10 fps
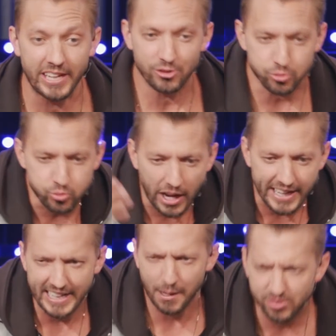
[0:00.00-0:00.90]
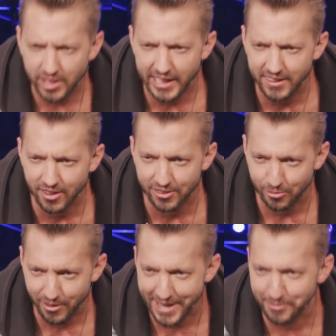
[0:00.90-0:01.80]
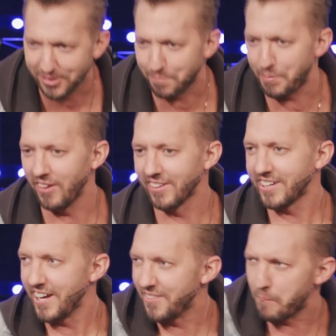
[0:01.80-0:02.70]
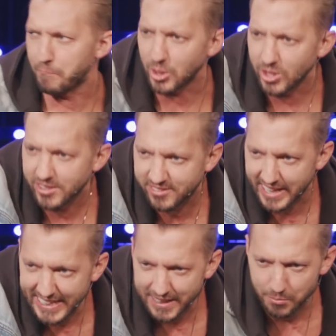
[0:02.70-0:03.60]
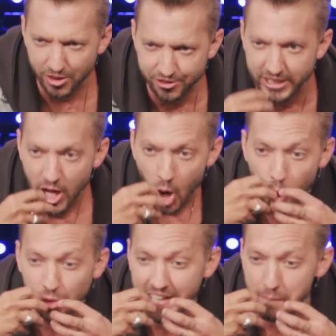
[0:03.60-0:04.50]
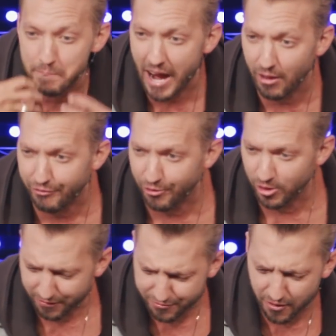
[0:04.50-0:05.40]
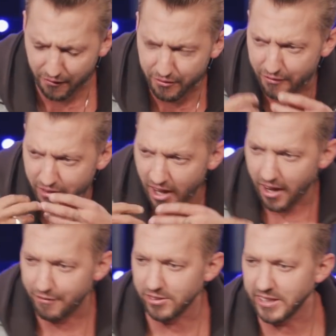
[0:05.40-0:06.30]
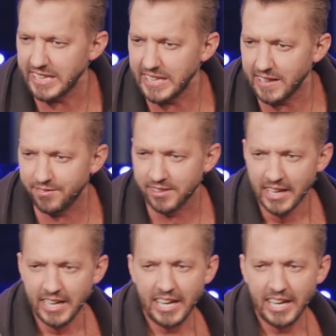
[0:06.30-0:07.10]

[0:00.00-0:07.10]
It's raining. I'm standing there in the rain with this pellet gun, the bird standing in the middle of the street, holding a mouthful of, of, of, of leaves.